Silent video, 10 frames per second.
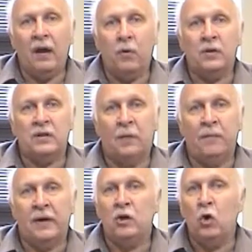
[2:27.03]
It was
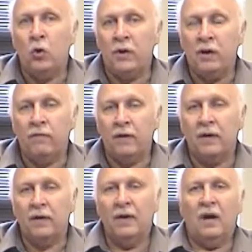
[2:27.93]
something new and
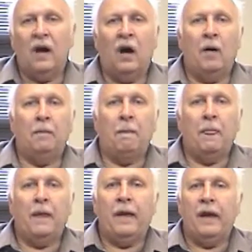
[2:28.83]
different.
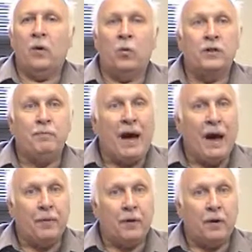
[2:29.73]
It was
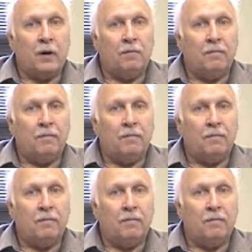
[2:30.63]
popular.